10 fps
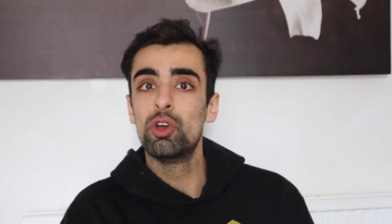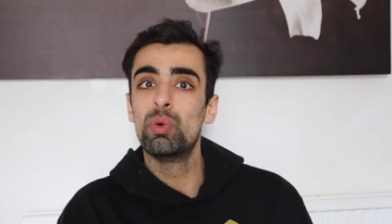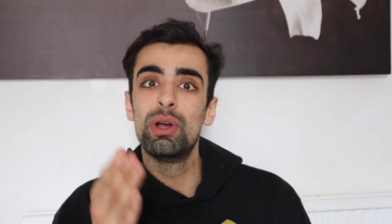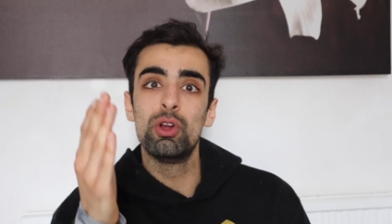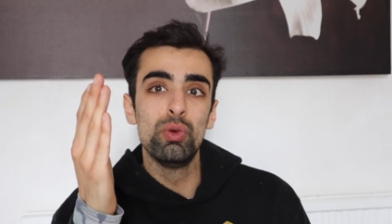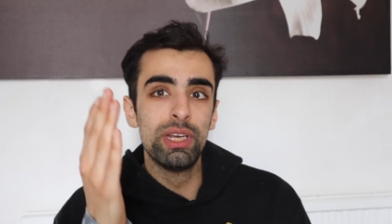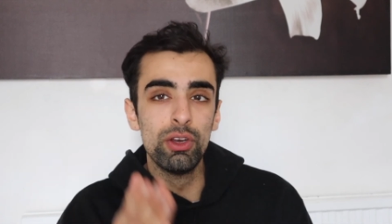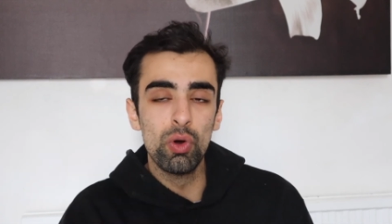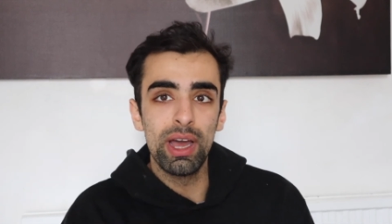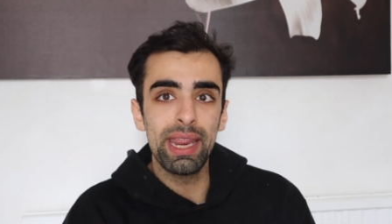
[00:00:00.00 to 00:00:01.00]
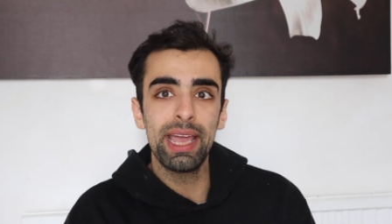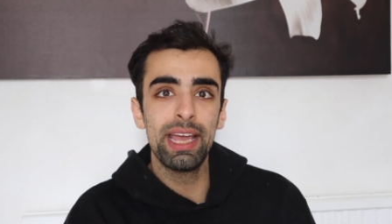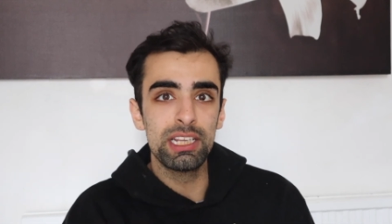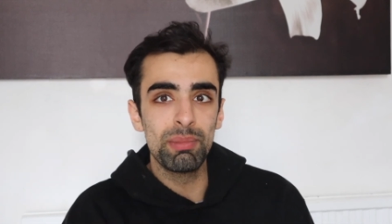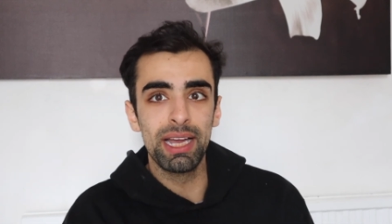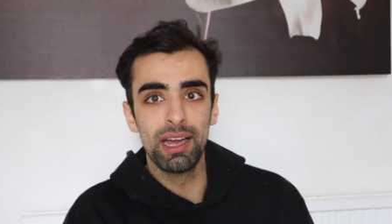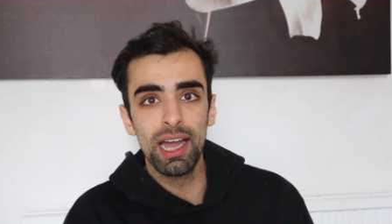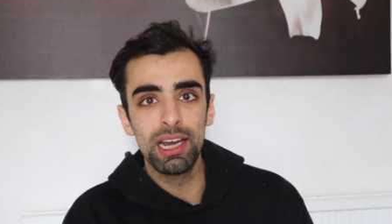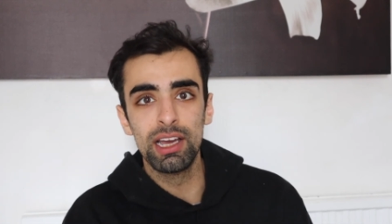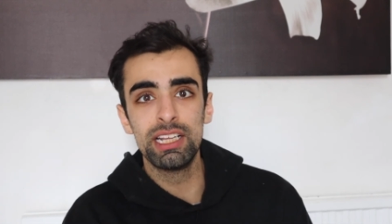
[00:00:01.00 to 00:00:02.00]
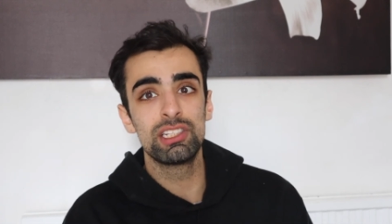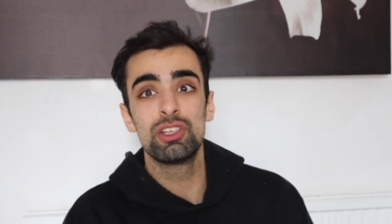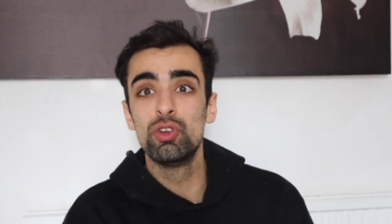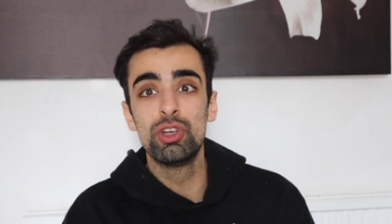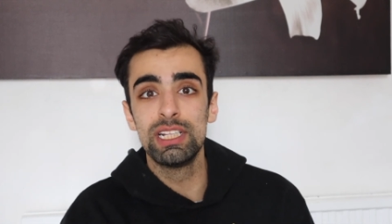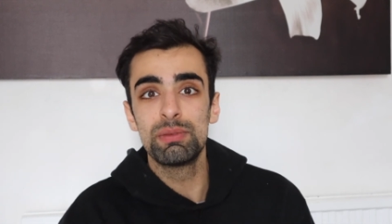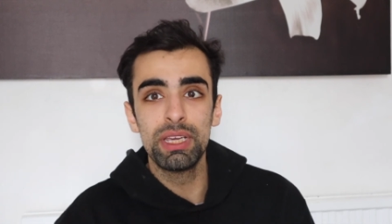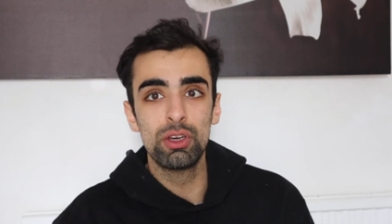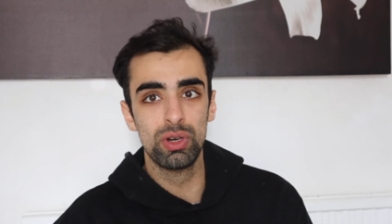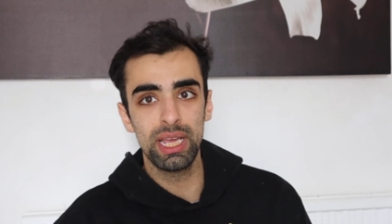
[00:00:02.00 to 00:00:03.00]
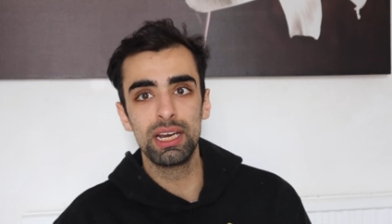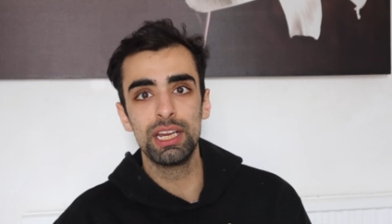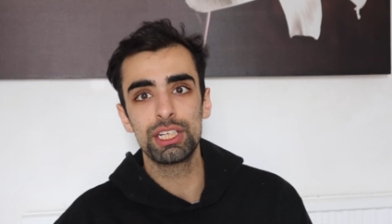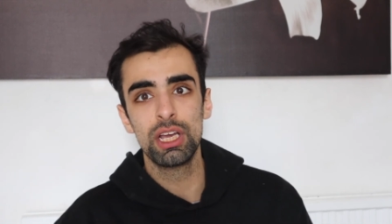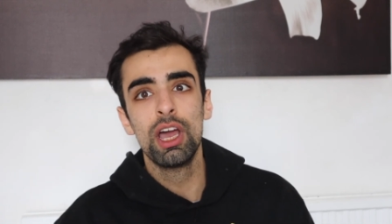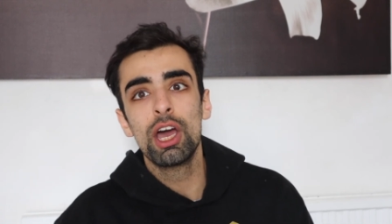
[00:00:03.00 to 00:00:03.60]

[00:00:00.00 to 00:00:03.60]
who, who did not adhere to my guidelines, who didn't speak good English.